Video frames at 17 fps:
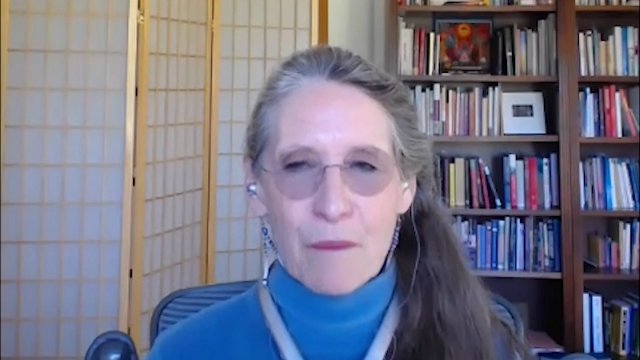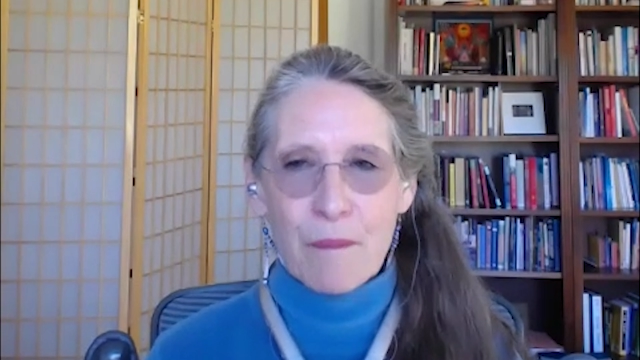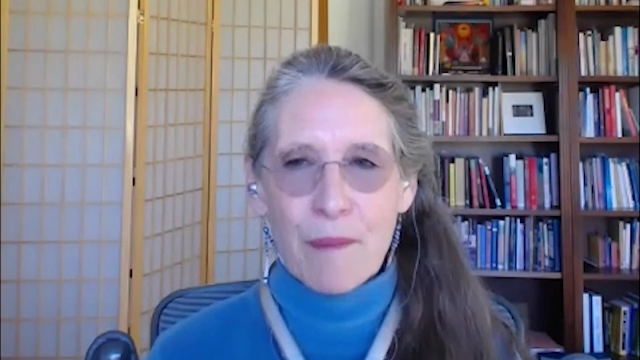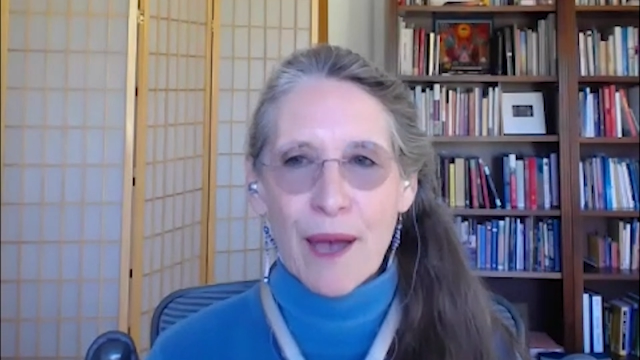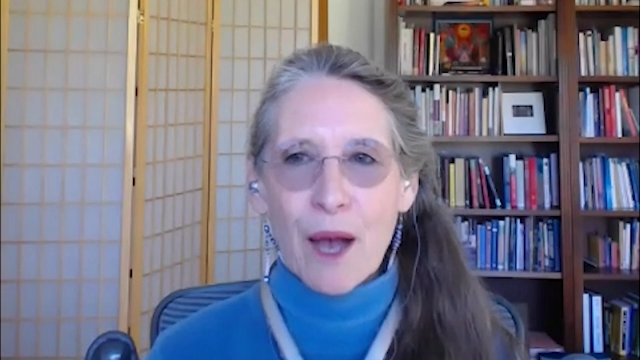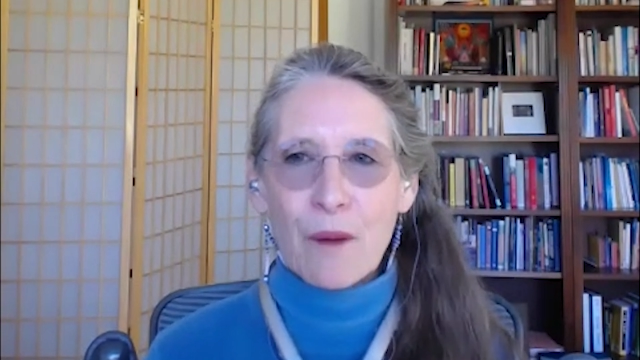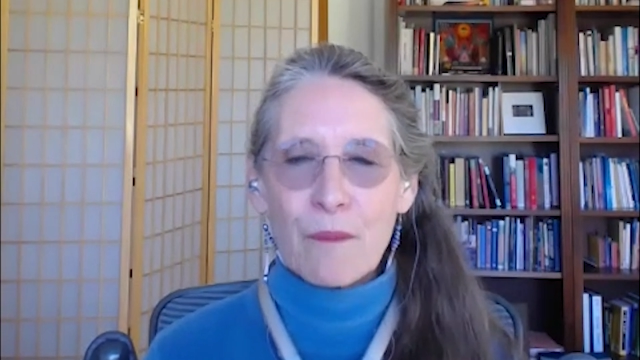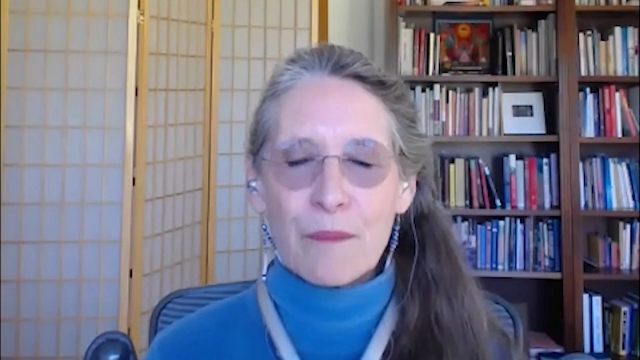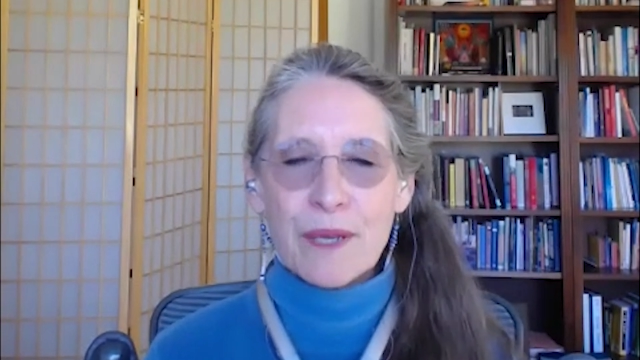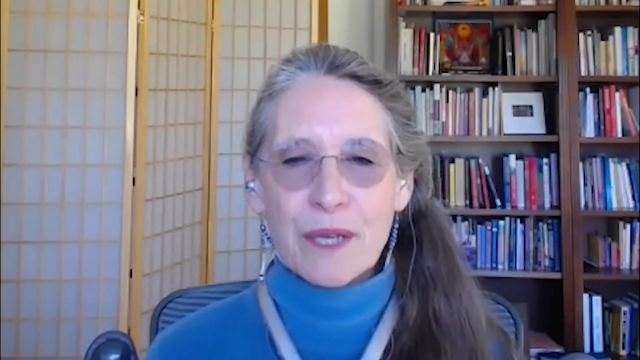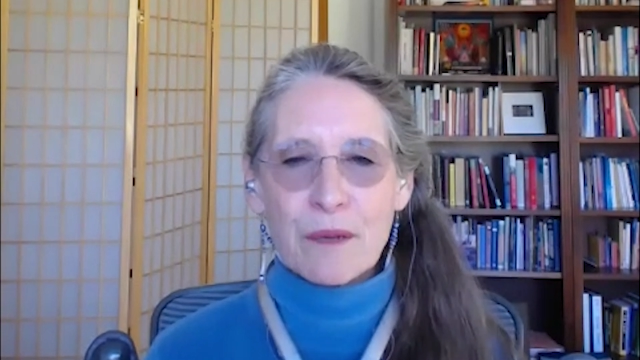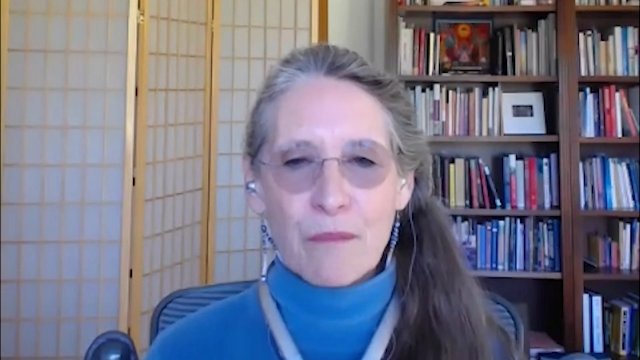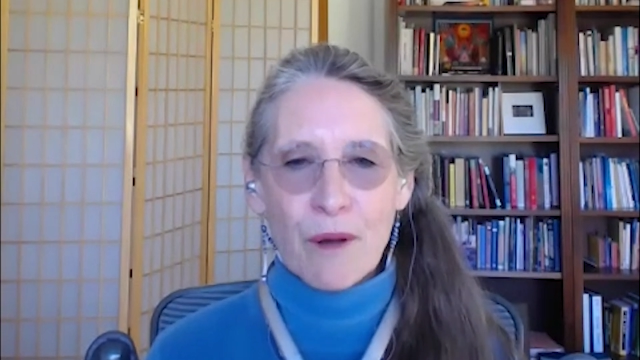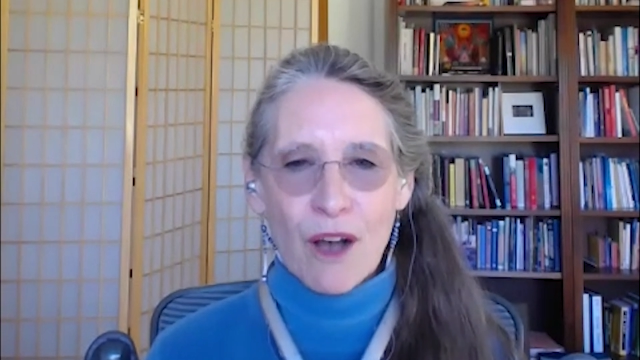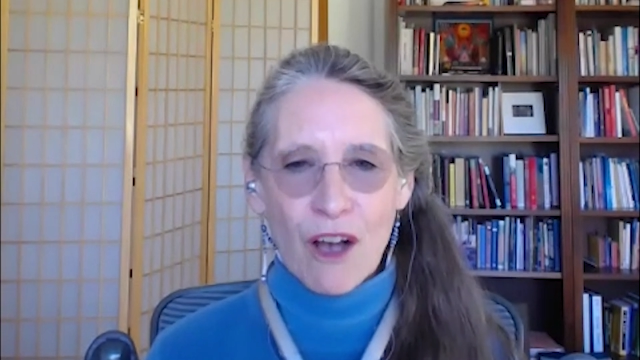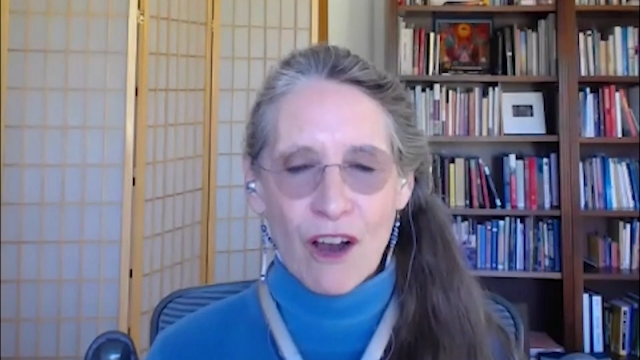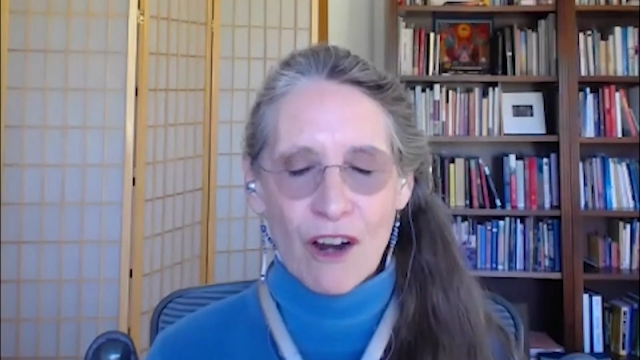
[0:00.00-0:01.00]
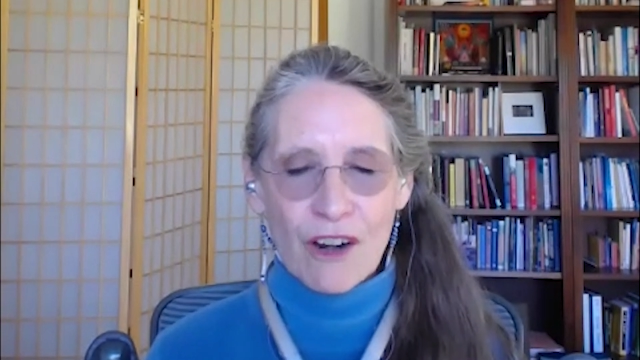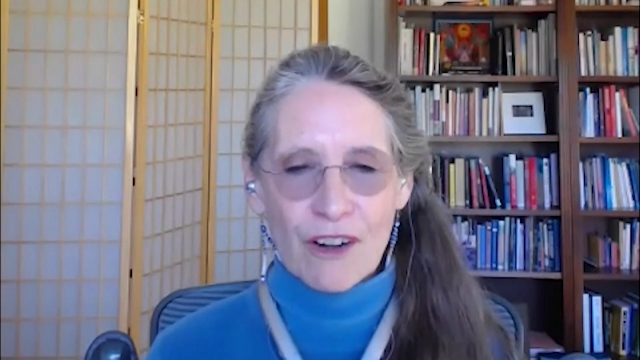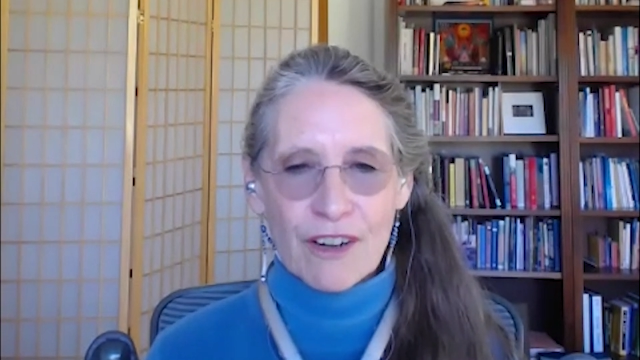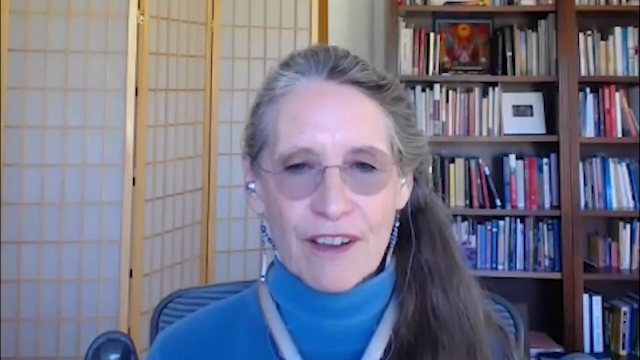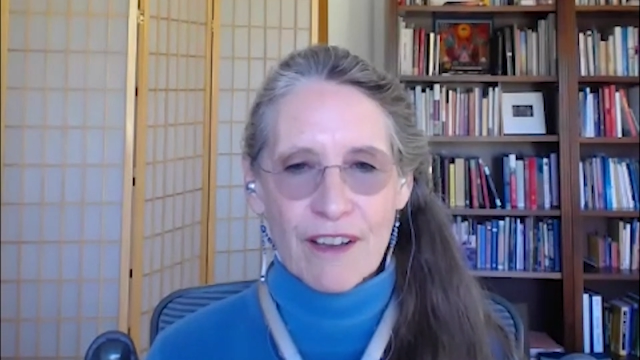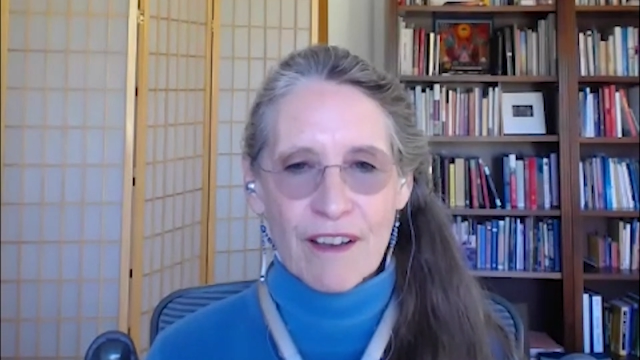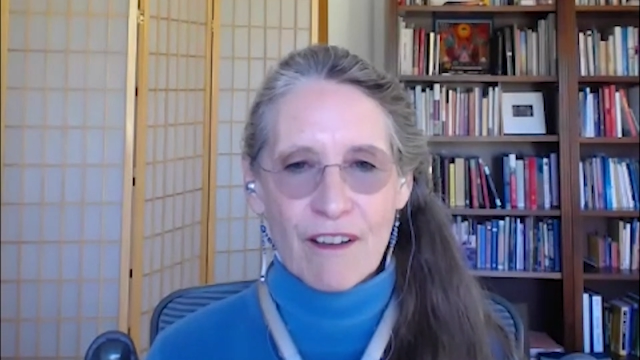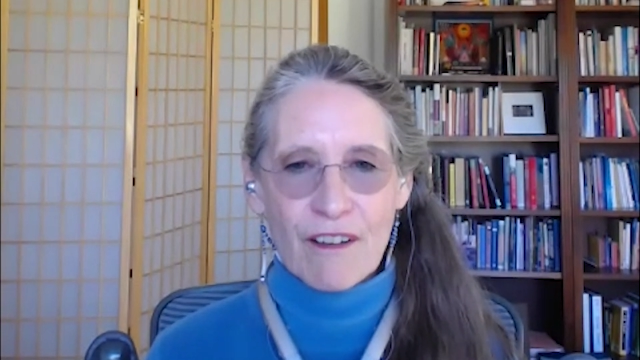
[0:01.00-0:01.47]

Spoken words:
about being part